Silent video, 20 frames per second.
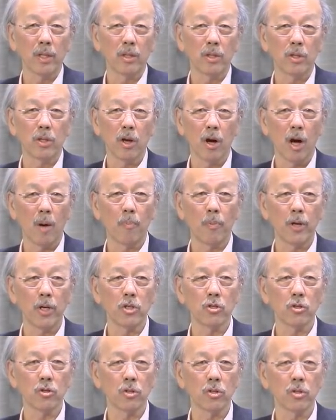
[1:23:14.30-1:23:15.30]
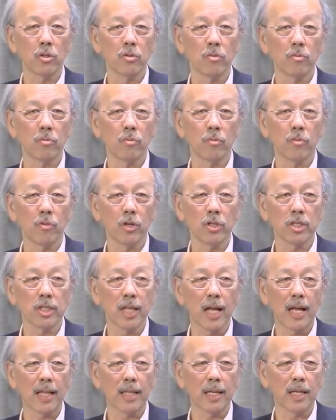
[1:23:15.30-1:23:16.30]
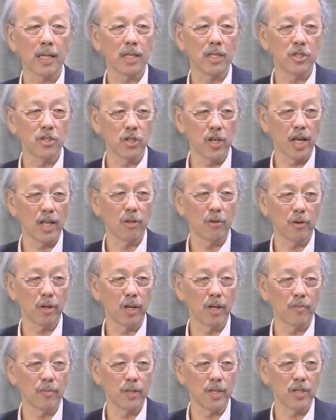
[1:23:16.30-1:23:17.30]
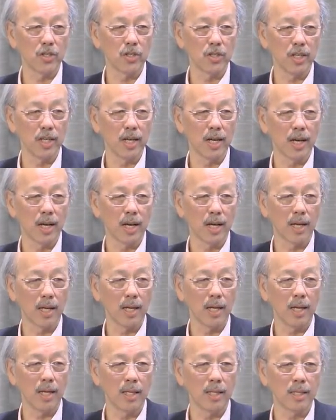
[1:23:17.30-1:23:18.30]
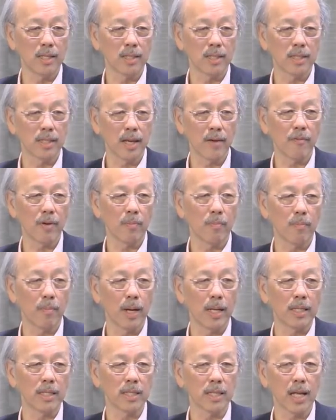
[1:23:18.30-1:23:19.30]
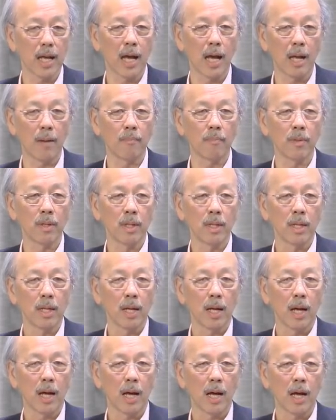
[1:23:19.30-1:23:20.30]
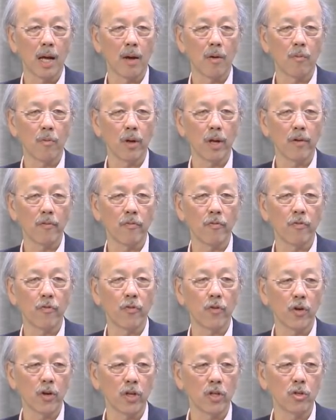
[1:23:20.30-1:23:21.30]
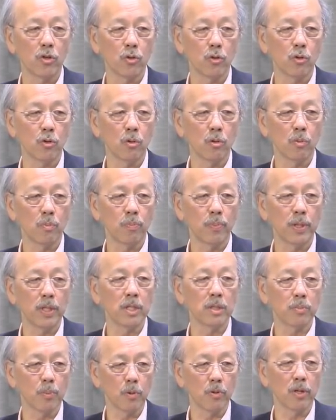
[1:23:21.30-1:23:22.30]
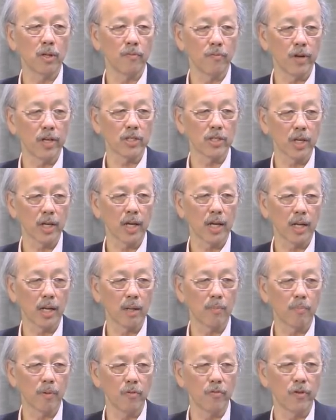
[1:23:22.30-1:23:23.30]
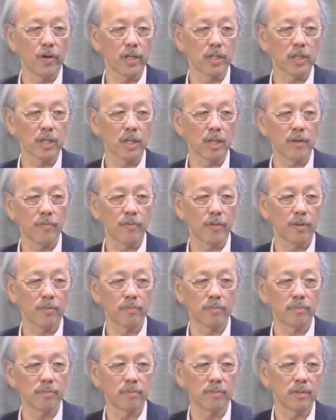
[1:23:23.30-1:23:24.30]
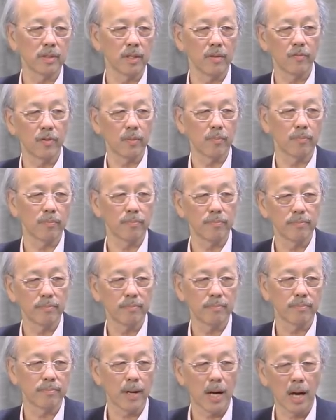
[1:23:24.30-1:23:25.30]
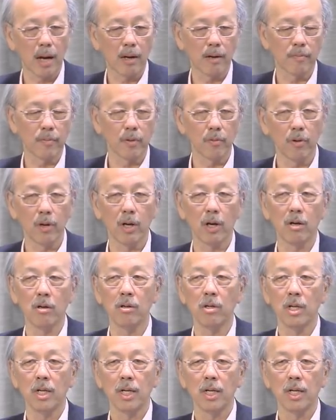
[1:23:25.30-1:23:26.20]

the operation was started in January of this year. In seven months' time, uh, we have 32 principal investigator professors from different parts of the world